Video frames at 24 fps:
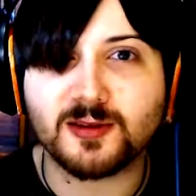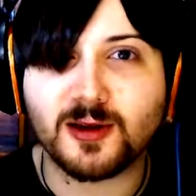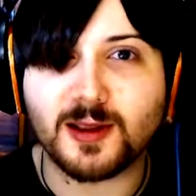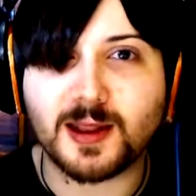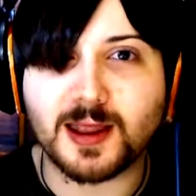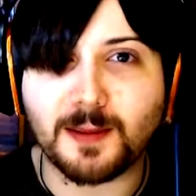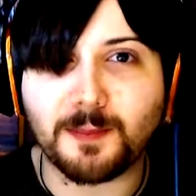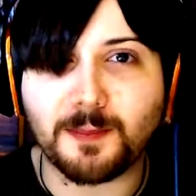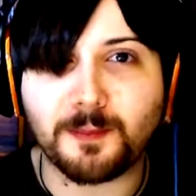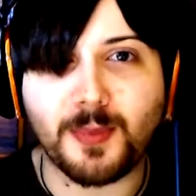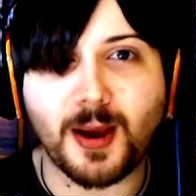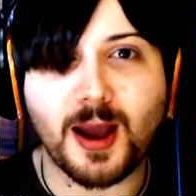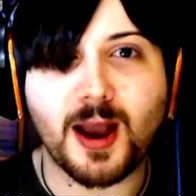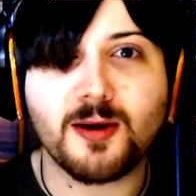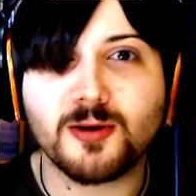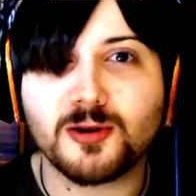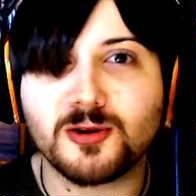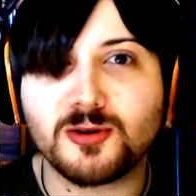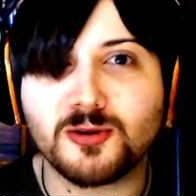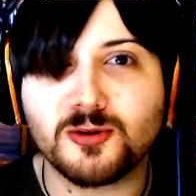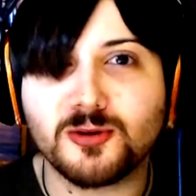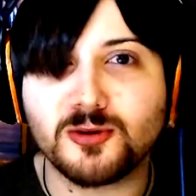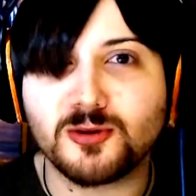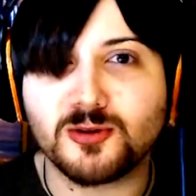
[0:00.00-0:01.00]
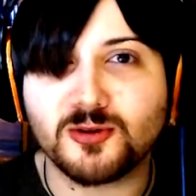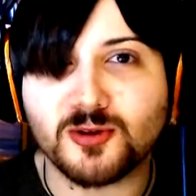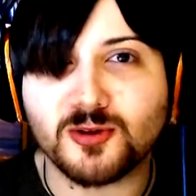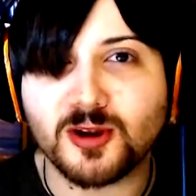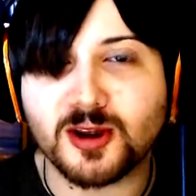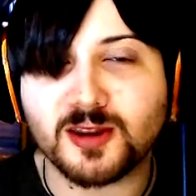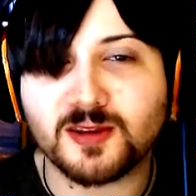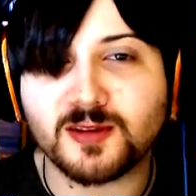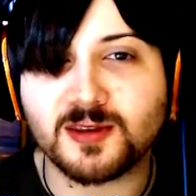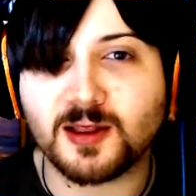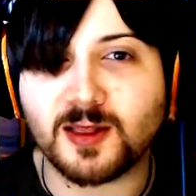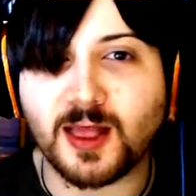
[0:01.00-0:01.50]
like, pirate dudes trying
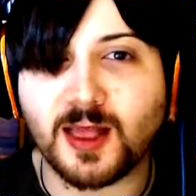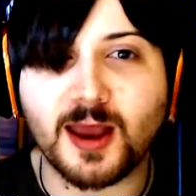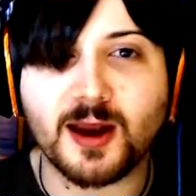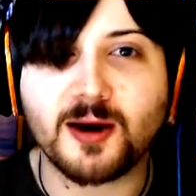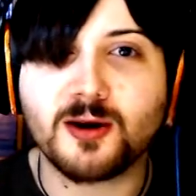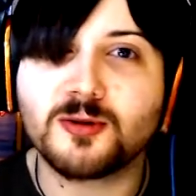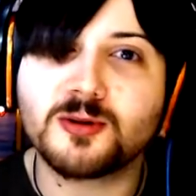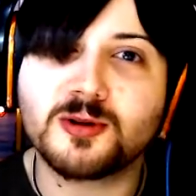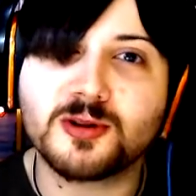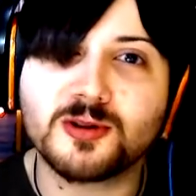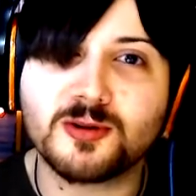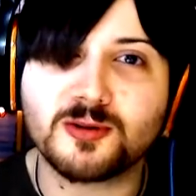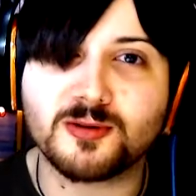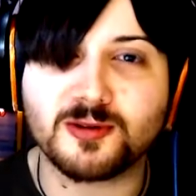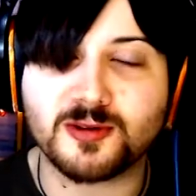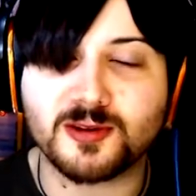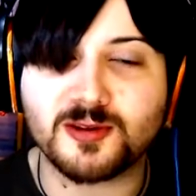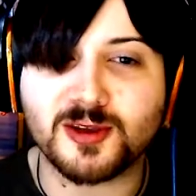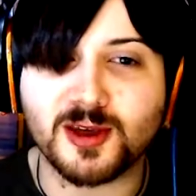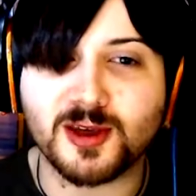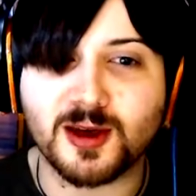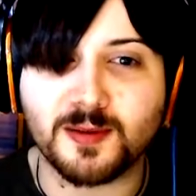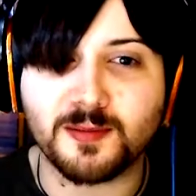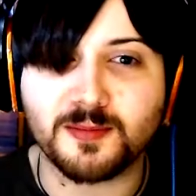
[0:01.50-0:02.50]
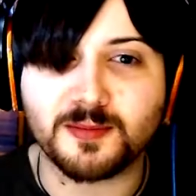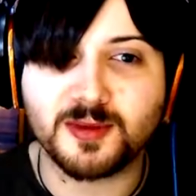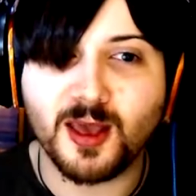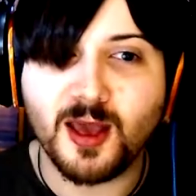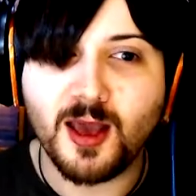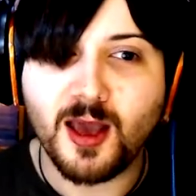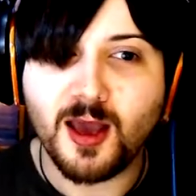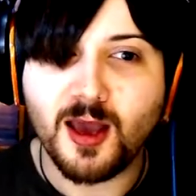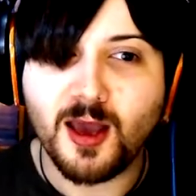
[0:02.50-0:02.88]
to sell heroin to his chums.